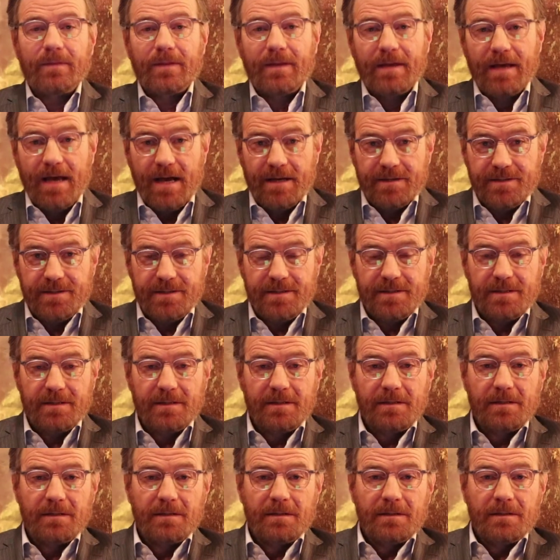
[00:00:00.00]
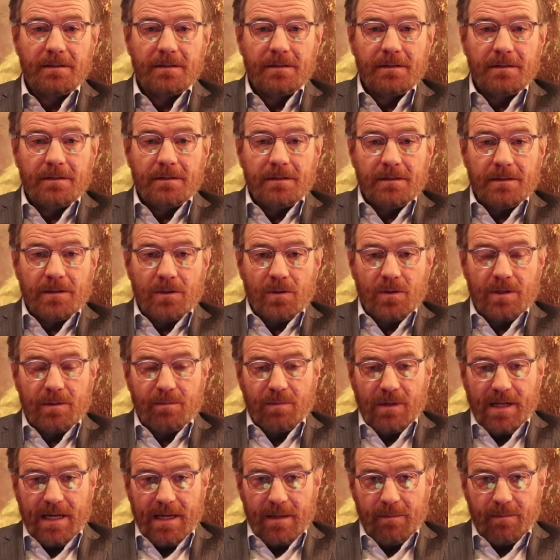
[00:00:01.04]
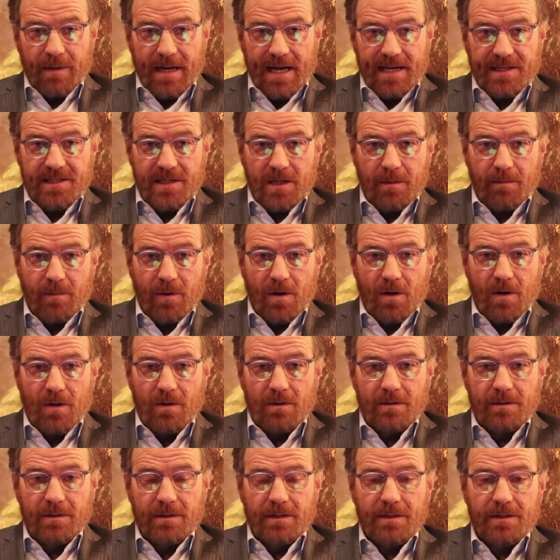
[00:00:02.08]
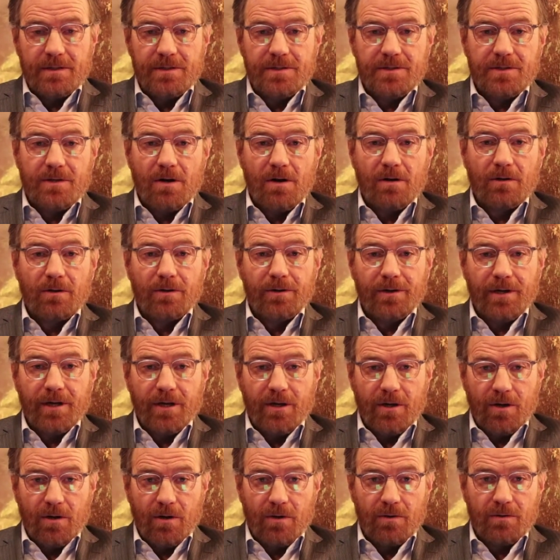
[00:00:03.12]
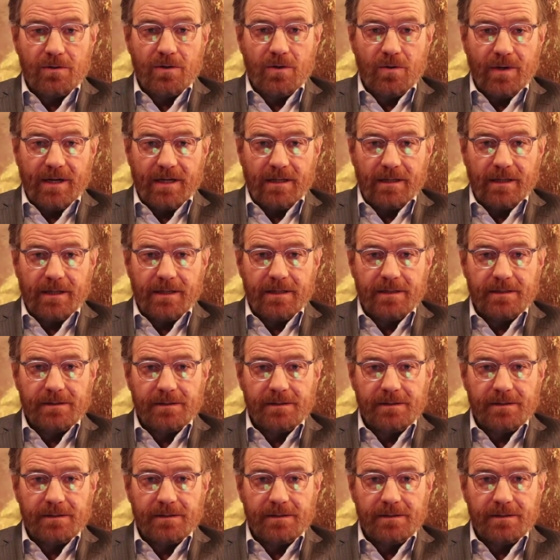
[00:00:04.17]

Yes. Quit playing basketball and start learning code quickly.